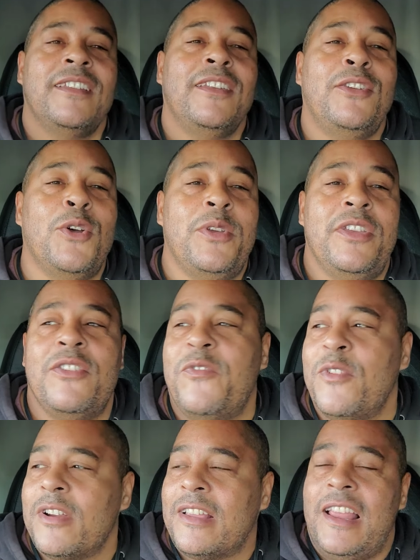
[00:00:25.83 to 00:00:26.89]
No hill
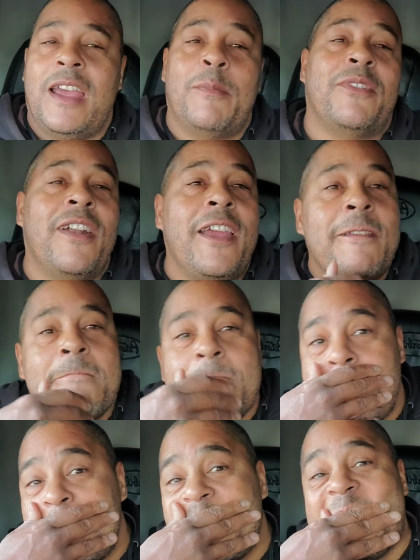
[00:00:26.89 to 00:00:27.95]
for a climber, right?
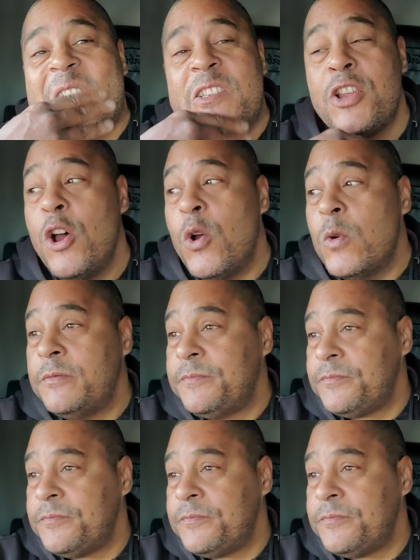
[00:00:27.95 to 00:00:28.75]
So,